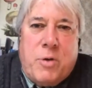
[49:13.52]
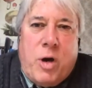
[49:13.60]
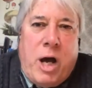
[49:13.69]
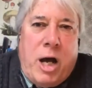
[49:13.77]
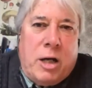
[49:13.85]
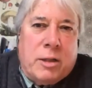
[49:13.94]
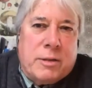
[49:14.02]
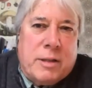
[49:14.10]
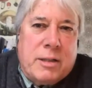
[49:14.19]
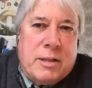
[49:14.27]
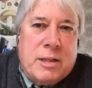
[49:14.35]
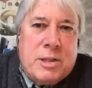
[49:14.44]
well
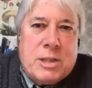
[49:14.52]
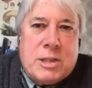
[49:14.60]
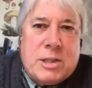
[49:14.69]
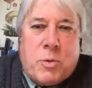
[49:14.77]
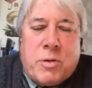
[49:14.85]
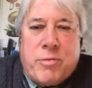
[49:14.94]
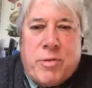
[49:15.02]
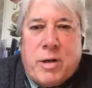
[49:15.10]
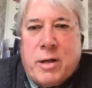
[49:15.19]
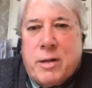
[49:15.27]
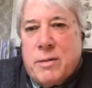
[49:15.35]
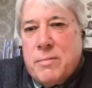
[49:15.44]
this is sort of
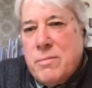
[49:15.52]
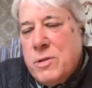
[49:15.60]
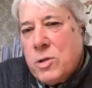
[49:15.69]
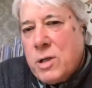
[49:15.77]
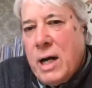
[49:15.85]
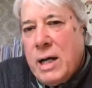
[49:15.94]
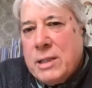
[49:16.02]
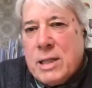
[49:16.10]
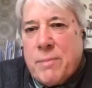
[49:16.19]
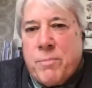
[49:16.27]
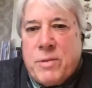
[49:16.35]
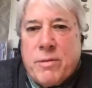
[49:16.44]
a your
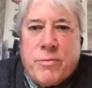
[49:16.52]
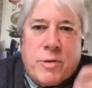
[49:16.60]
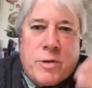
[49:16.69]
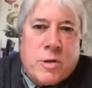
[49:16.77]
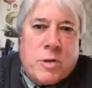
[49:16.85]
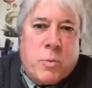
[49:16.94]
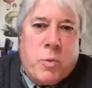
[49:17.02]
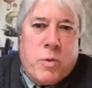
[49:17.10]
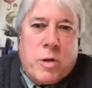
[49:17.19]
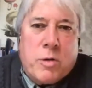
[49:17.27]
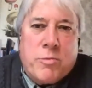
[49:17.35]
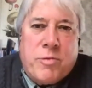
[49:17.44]
concept of her
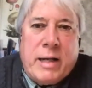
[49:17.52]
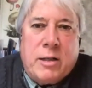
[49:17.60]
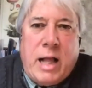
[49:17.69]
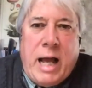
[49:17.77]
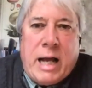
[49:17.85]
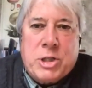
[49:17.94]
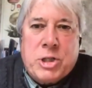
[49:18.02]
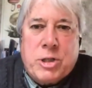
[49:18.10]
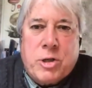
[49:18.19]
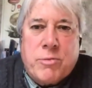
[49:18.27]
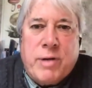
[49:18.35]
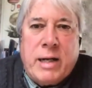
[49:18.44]
her final action
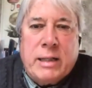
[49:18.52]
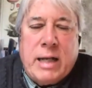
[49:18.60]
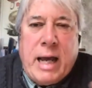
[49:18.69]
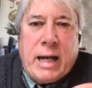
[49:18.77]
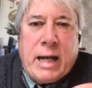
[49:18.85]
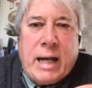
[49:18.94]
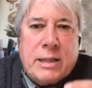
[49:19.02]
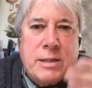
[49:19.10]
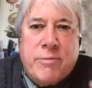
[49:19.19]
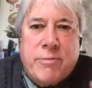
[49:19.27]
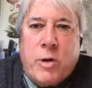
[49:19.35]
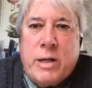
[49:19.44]
her violent act is
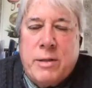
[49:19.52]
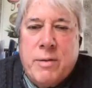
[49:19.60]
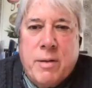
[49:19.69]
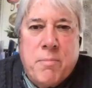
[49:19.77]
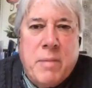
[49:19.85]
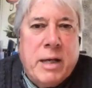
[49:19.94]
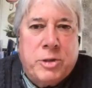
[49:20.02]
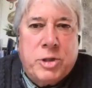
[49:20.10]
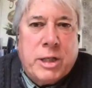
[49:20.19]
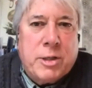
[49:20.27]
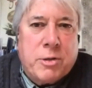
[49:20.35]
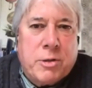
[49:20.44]
a very male
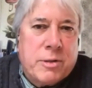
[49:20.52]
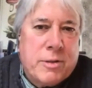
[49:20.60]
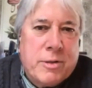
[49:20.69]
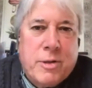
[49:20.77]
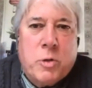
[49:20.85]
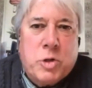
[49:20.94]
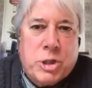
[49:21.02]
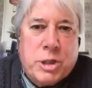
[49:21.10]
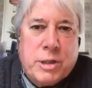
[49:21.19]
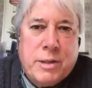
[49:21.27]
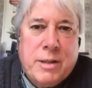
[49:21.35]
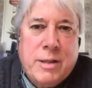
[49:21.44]
gendered notion
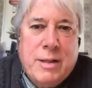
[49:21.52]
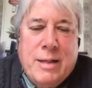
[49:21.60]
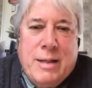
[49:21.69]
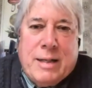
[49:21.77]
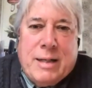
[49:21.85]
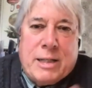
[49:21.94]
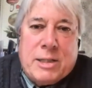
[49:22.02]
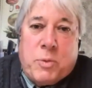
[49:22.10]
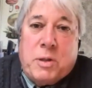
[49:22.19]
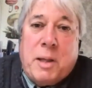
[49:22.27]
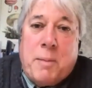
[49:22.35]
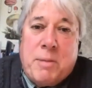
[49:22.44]
and i said
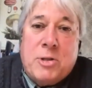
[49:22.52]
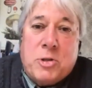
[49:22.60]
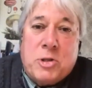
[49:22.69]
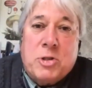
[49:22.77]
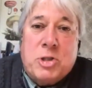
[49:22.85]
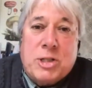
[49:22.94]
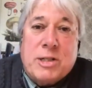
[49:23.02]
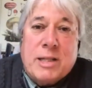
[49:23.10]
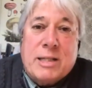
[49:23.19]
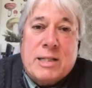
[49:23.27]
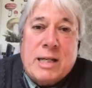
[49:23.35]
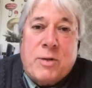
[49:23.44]
well let me introduce you to
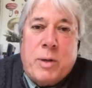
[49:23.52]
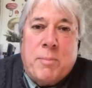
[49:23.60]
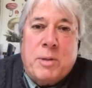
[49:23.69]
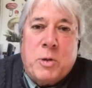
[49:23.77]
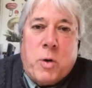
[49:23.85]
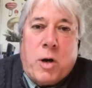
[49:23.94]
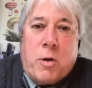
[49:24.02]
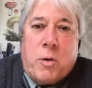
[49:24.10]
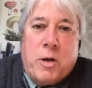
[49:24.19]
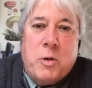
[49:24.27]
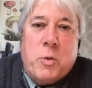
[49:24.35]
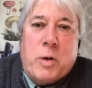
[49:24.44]
the 10 women who are
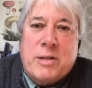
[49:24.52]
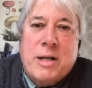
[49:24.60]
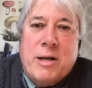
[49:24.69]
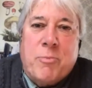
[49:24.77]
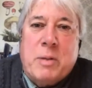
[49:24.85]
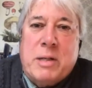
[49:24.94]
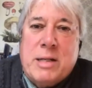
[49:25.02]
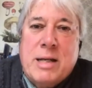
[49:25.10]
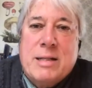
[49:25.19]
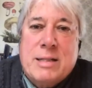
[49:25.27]
who are have been